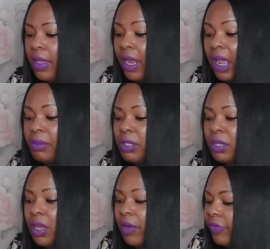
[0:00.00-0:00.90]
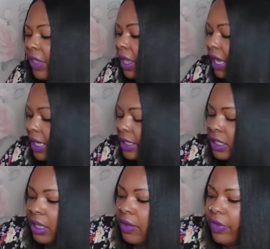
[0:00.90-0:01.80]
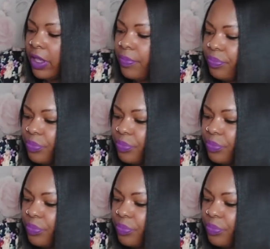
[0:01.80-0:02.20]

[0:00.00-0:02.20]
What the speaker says: And I absolutely love that, guys. Love it.